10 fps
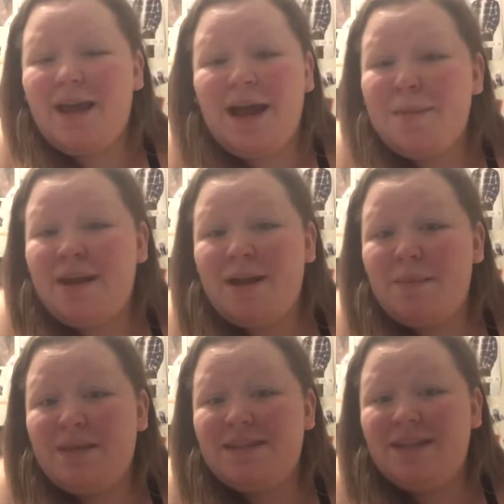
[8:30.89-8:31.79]
I may
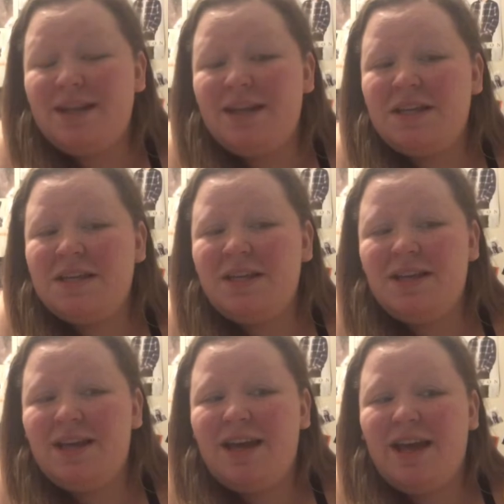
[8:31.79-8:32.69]
not be skinny,
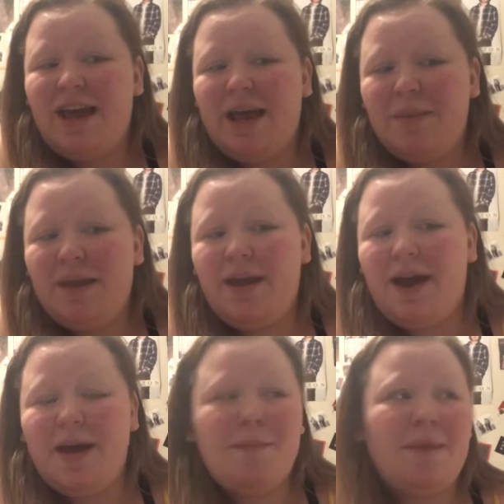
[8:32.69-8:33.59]

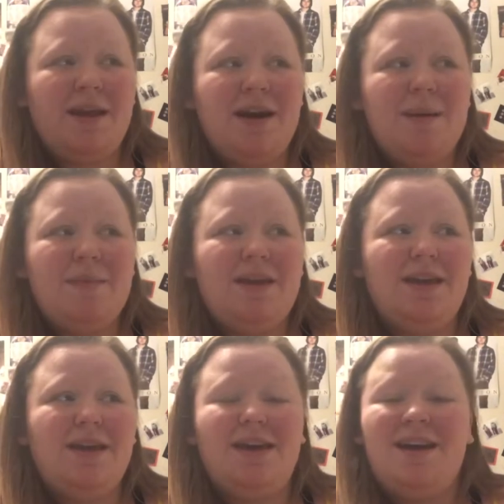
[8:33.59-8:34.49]
I may not
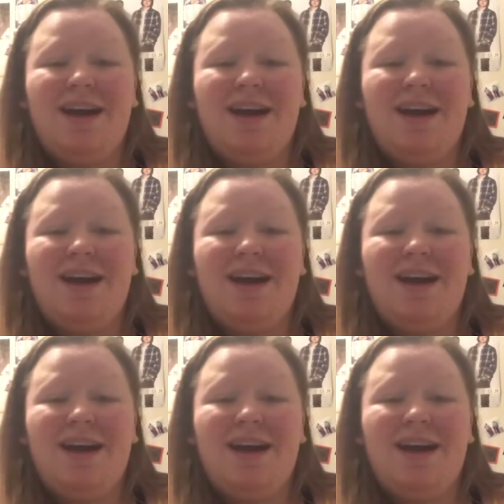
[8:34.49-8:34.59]
be